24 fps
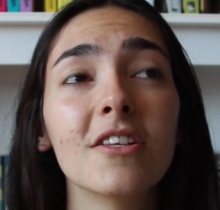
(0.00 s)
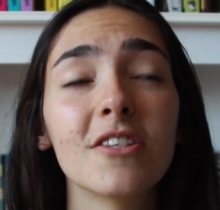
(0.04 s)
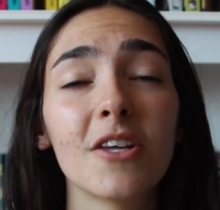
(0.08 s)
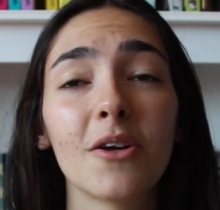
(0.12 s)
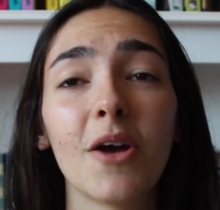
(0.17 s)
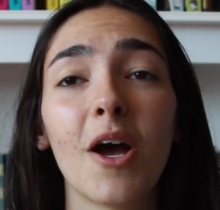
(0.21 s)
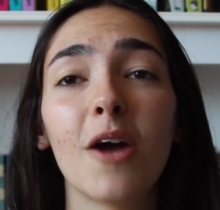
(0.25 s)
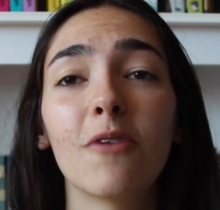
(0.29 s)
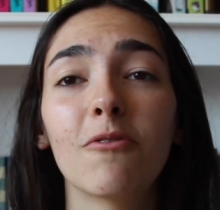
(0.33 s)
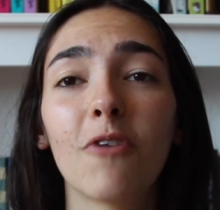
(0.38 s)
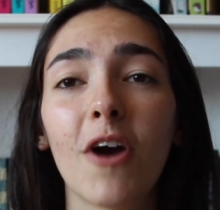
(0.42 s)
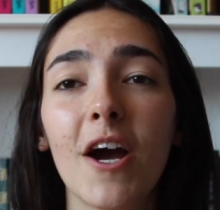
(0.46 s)

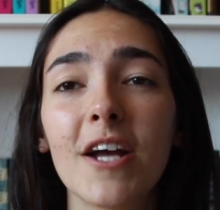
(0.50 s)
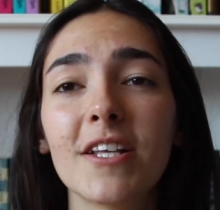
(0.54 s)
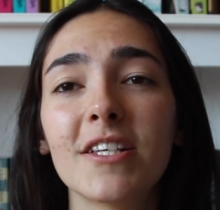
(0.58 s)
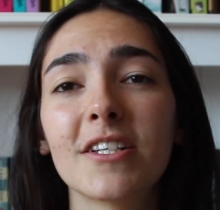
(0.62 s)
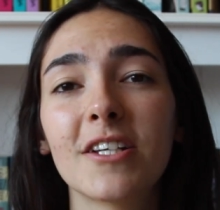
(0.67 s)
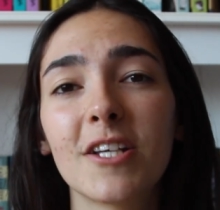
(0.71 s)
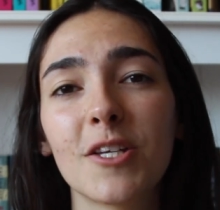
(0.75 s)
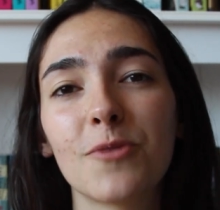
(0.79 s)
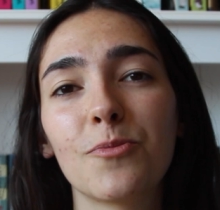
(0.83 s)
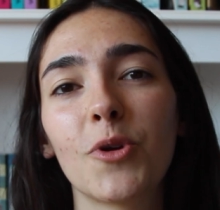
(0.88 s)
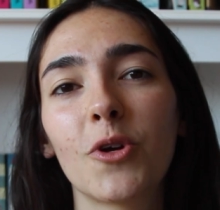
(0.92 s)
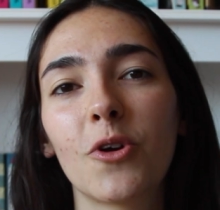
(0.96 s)
so her
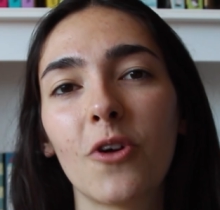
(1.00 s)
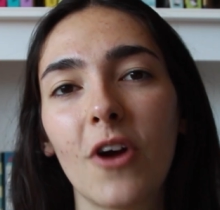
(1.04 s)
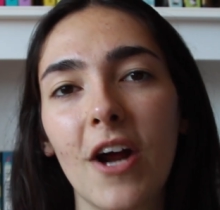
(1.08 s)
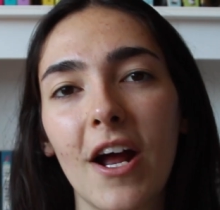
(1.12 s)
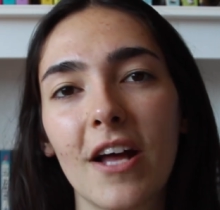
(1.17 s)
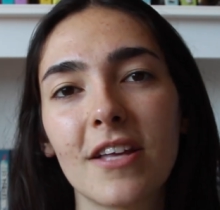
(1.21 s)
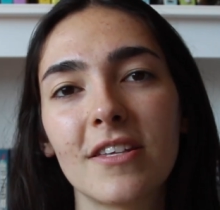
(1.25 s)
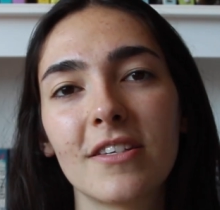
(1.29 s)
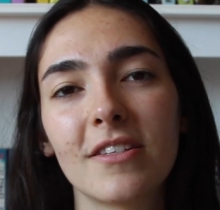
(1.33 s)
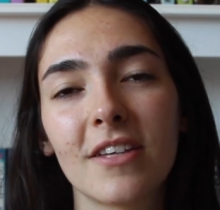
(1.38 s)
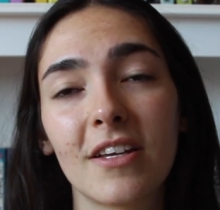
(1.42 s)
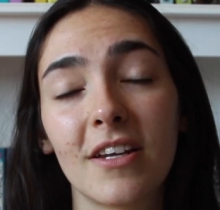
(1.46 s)
writing has
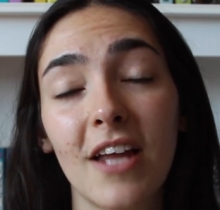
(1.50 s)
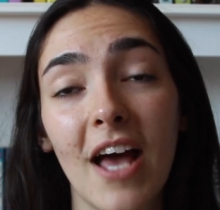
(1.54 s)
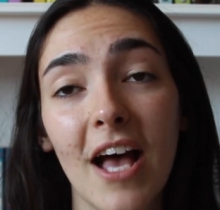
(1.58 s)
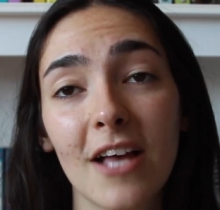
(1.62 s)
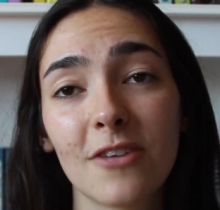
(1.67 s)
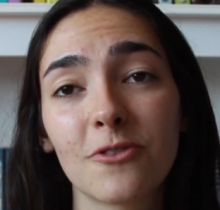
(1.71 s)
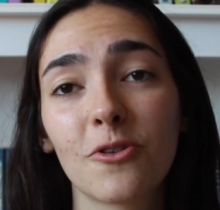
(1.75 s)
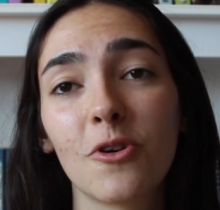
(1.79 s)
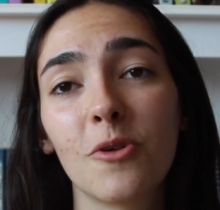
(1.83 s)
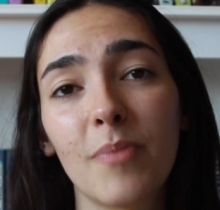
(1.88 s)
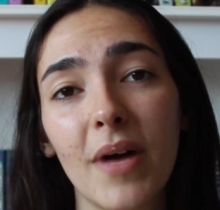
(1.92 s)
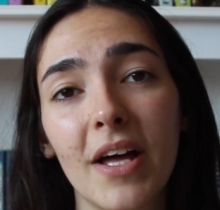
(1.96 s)
progressed and
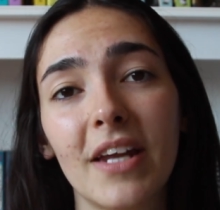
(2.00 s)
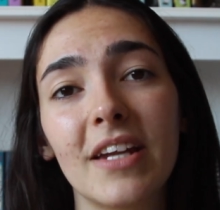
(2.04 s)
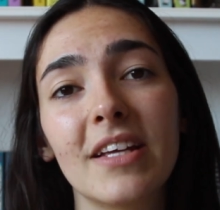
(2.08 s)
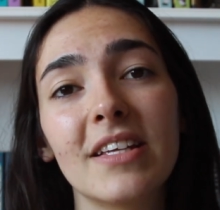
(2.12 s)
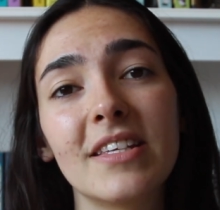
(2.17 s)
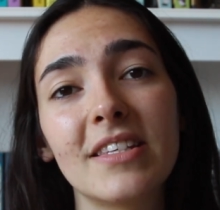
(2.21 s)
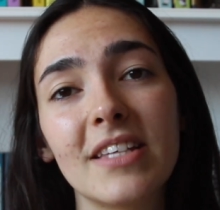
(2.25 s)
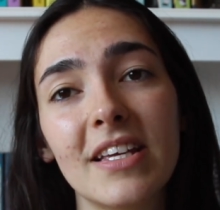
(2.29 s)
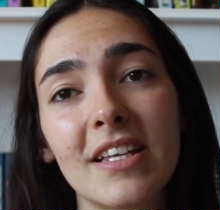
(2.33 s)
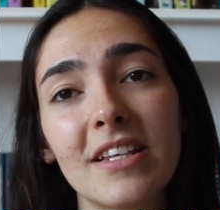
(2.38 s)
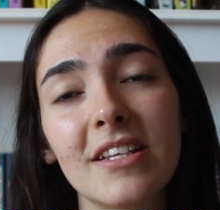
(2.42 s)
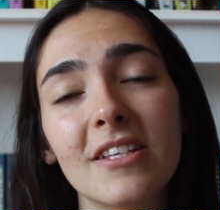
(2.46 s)
has got better
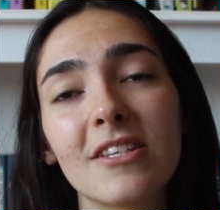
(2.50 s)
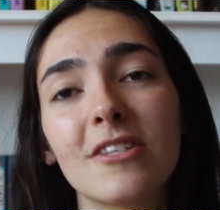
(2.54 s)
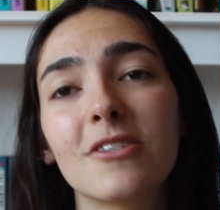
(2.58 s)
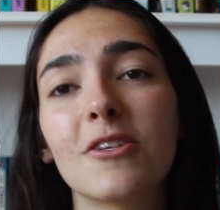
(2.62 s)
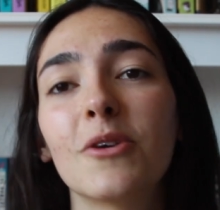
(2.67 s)
since.